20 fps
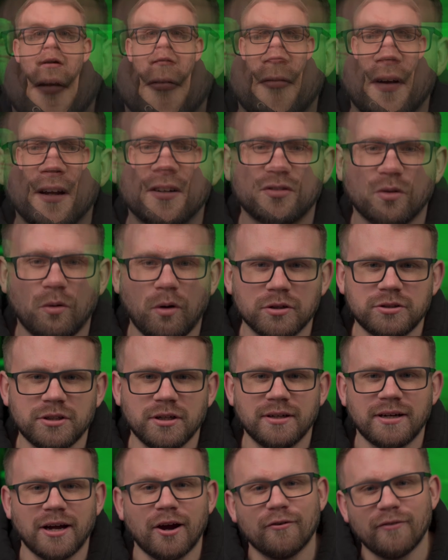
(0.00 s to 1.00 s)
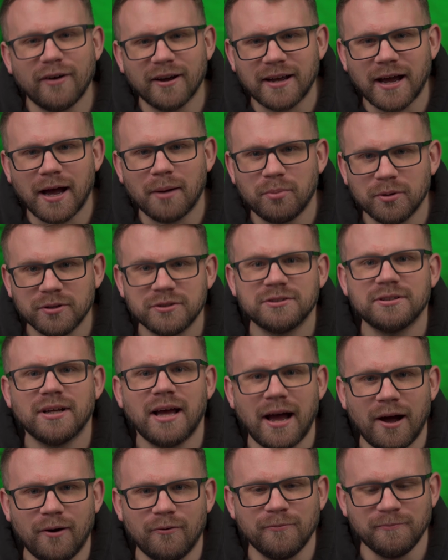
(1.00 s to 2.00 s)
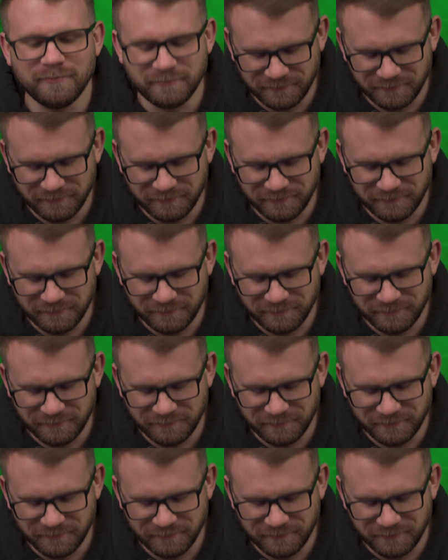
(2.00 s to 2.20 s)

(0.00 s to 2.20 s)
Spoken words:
Thanks for watching. Caravan Carpers out.